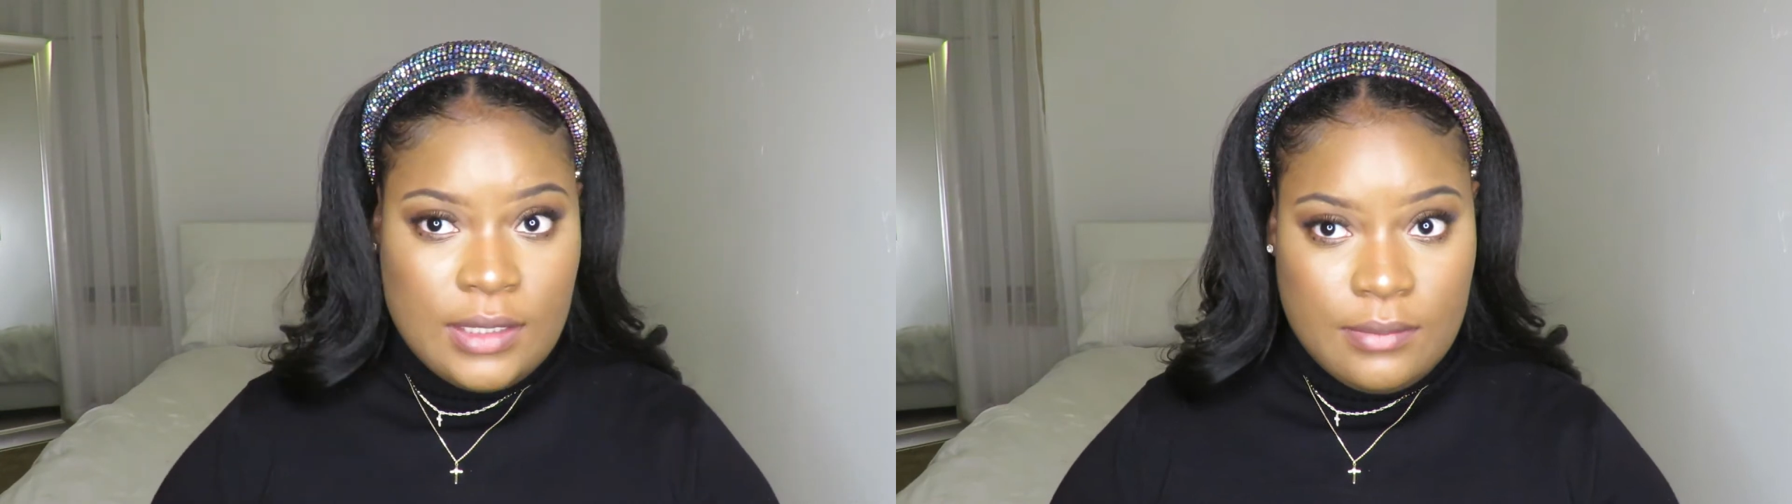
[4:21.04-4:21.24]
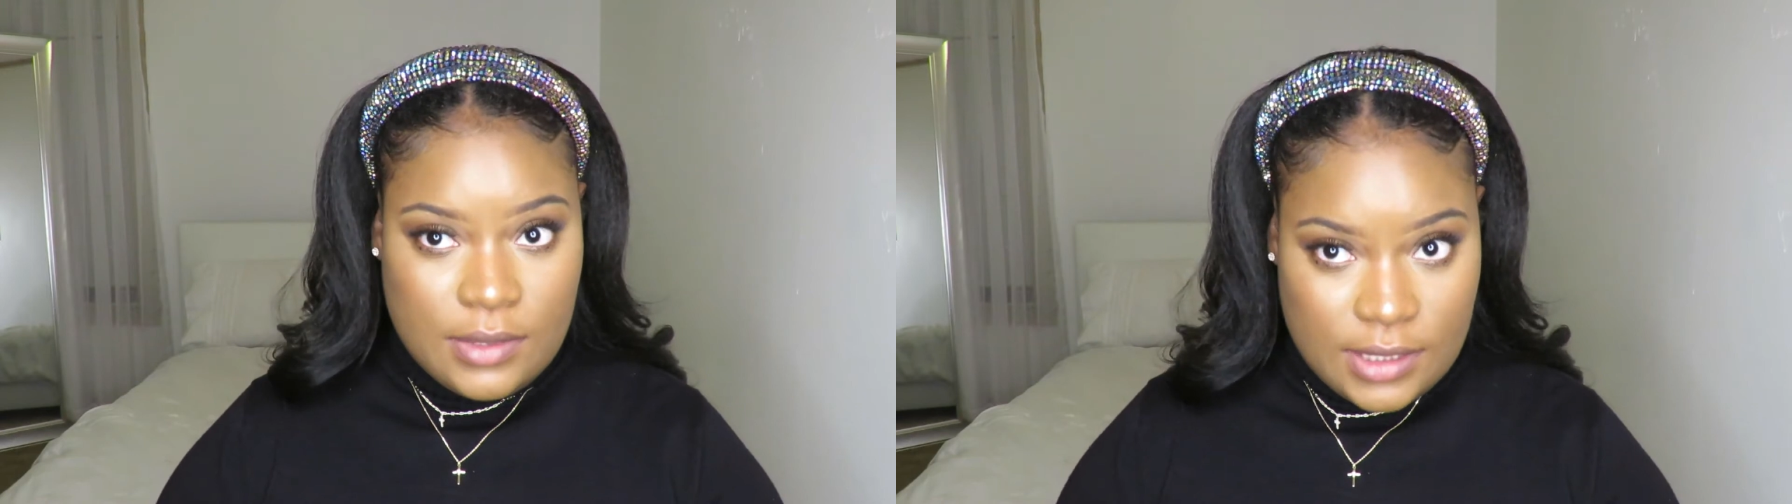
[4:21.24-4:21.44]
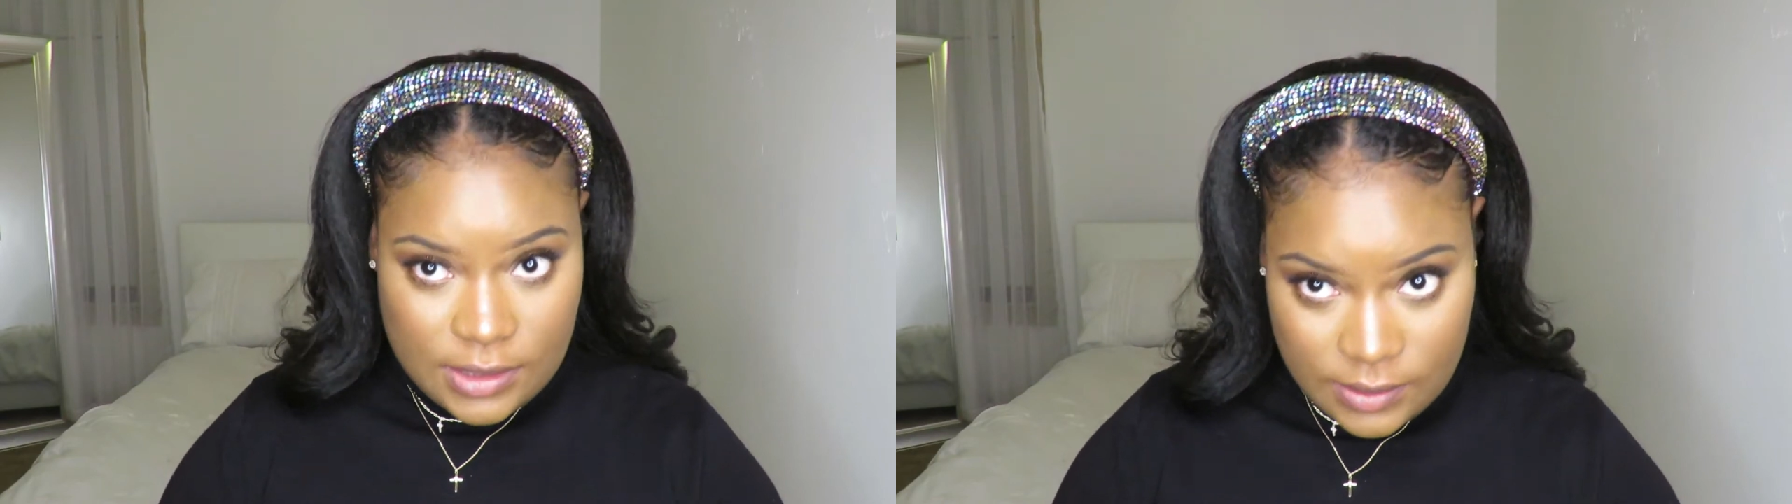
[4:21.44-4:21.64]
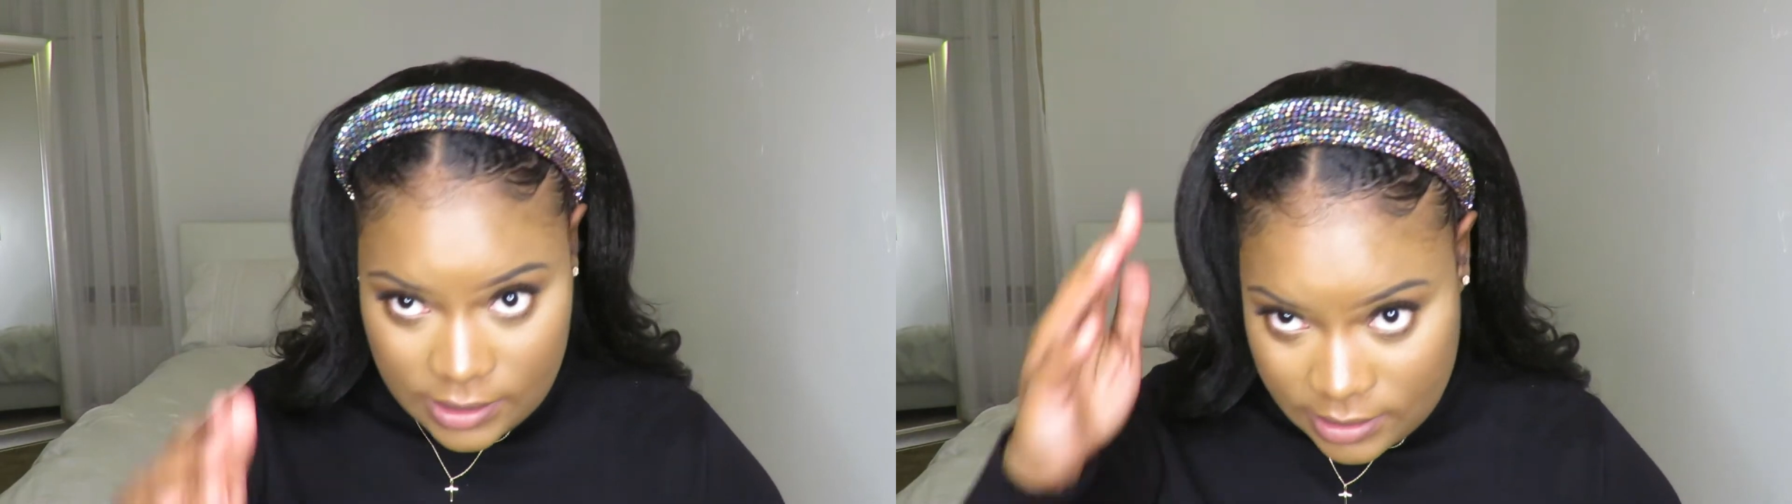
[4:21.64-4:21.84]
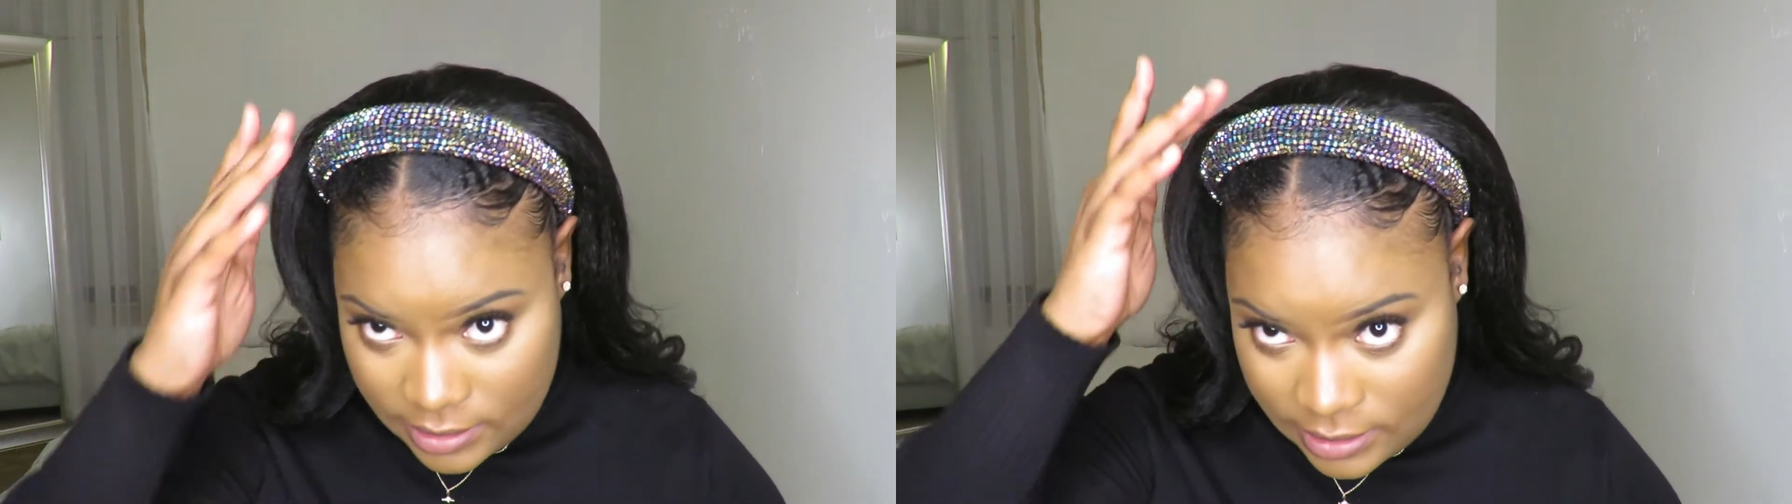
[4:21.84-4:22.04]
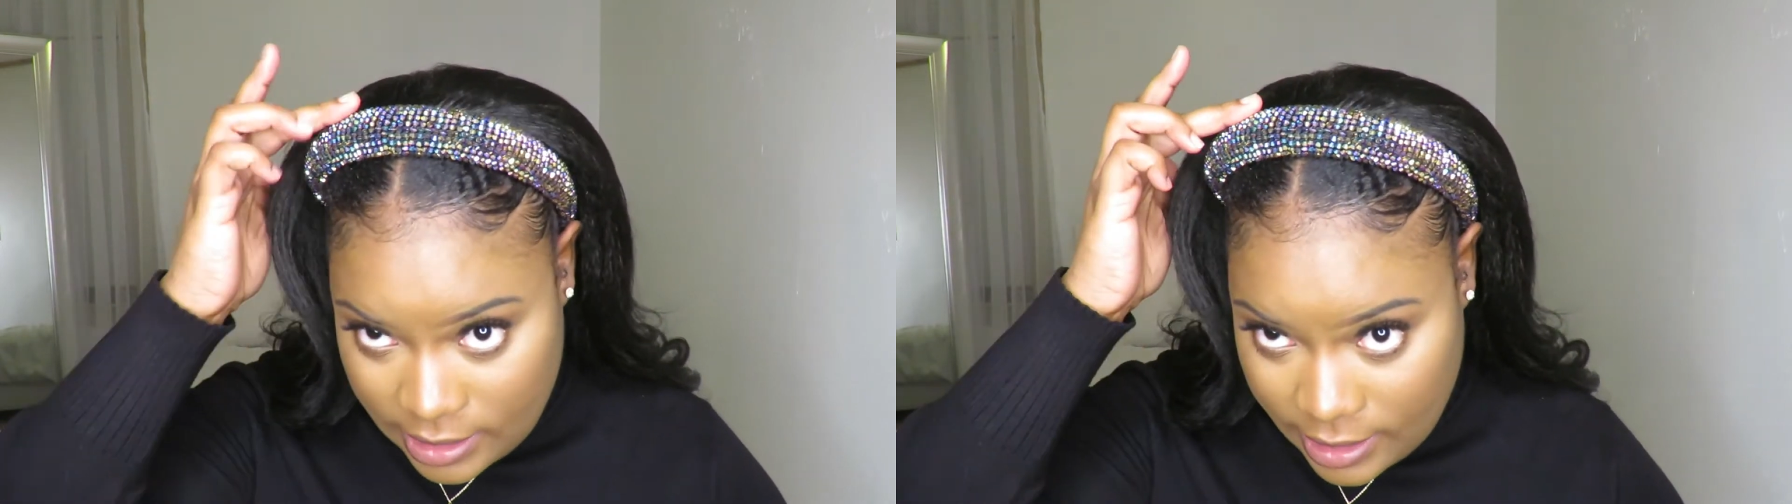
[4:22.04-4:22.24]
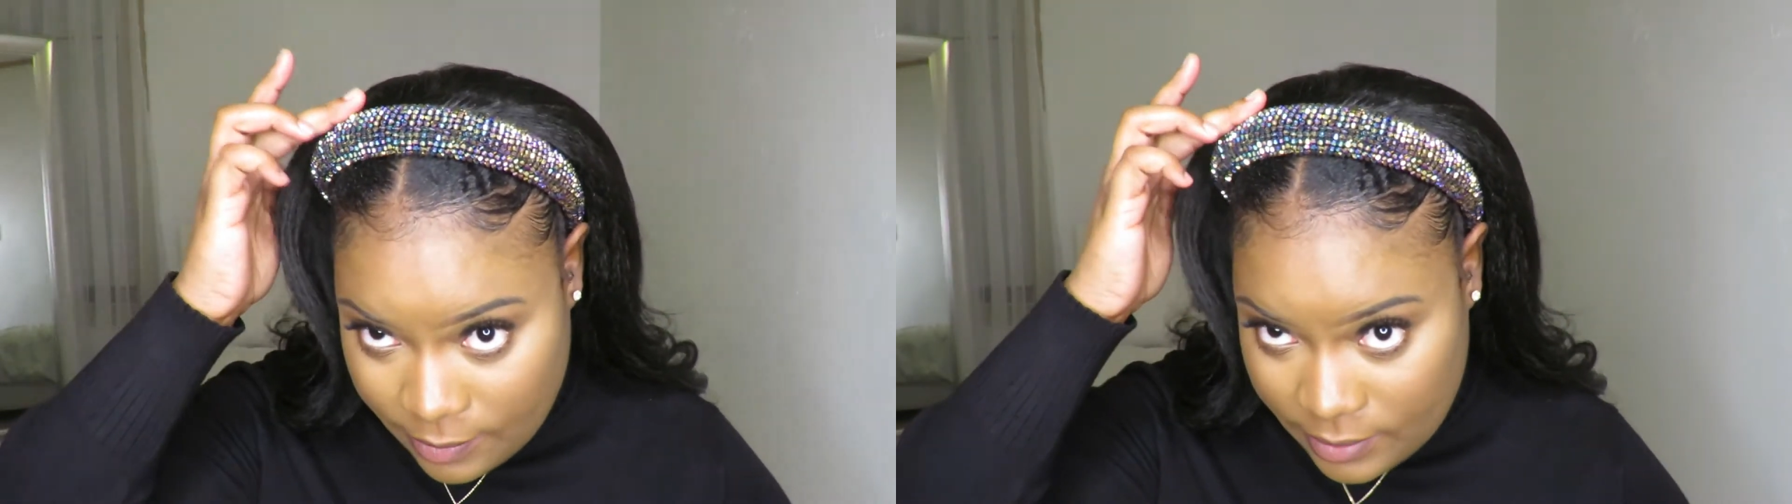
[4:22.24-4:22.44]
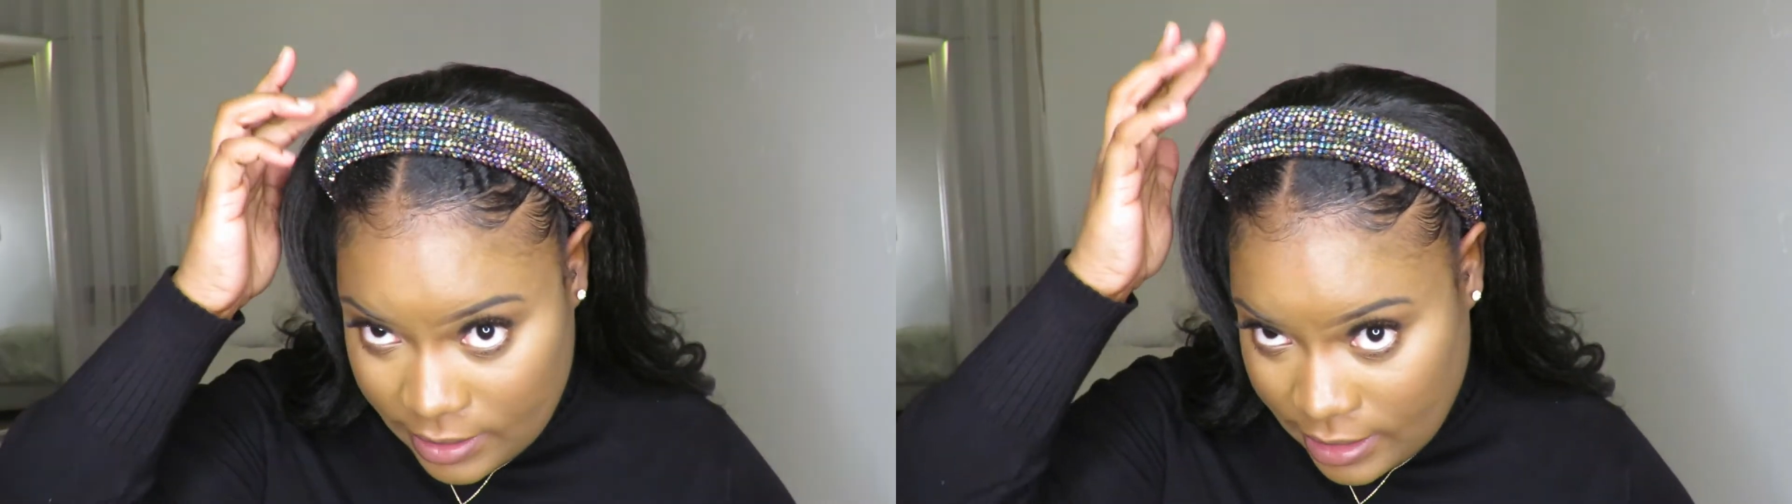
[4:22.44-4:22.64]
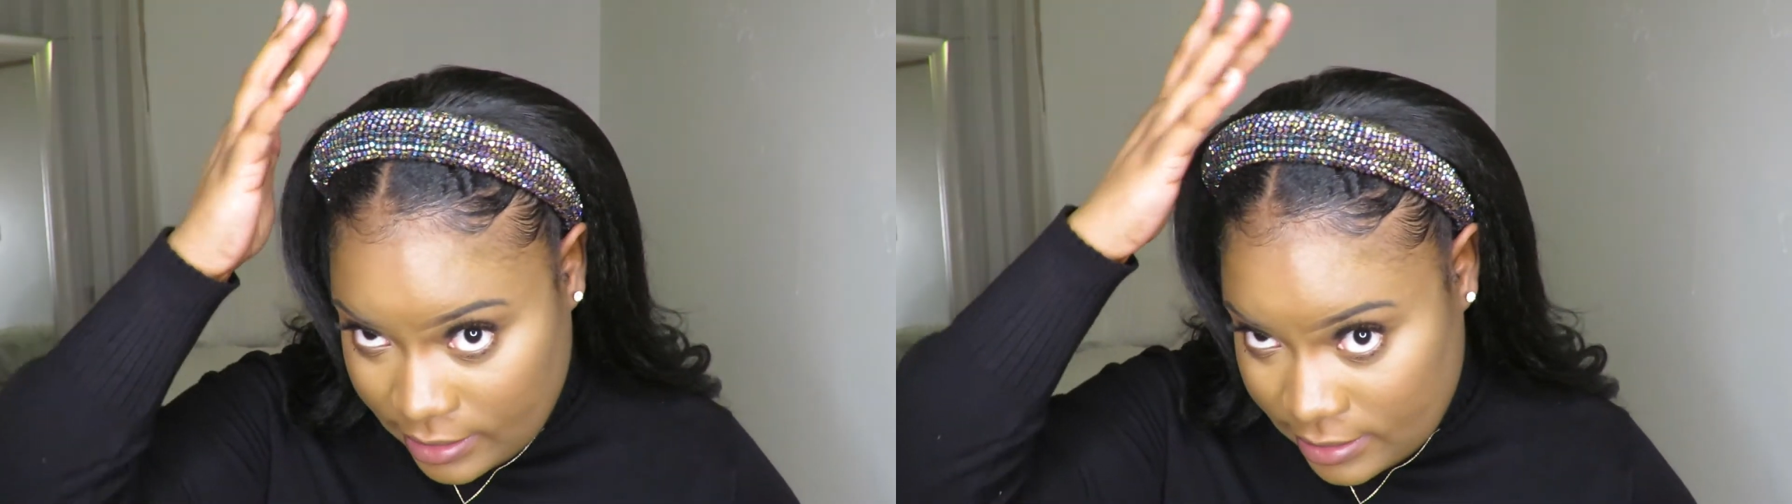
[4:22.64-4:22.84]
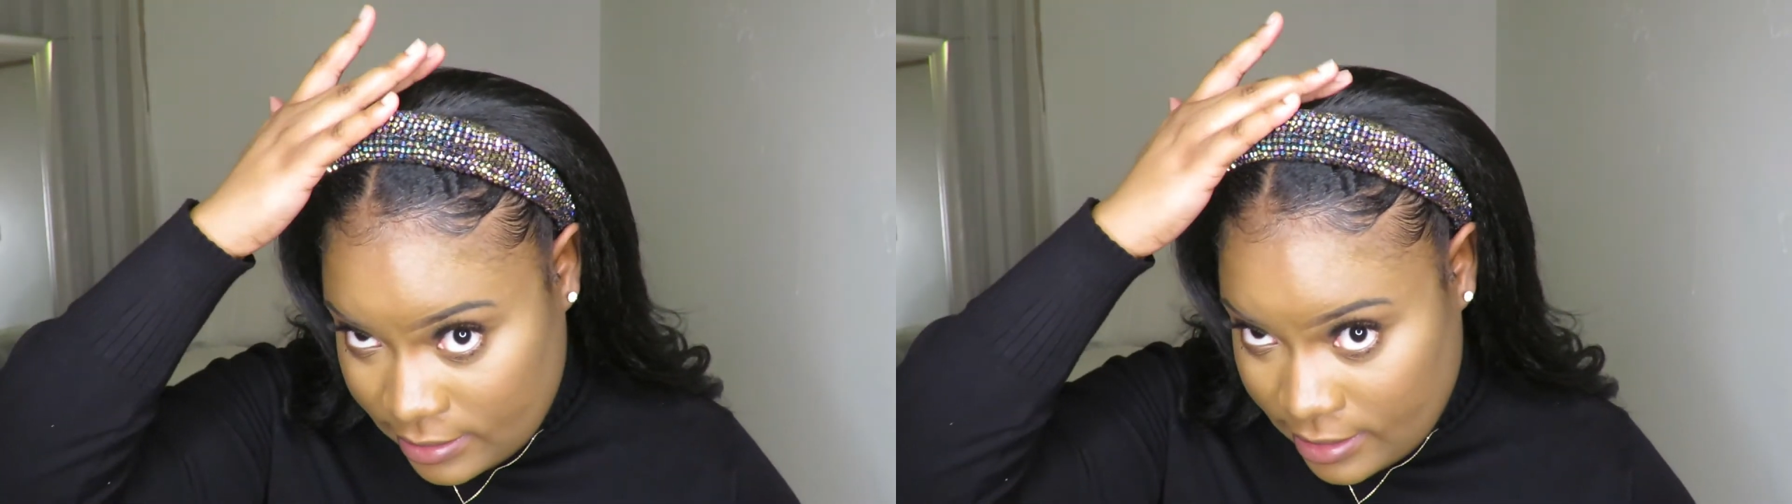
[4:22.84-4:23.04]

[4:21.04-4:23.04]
But this one it looks like. I really like these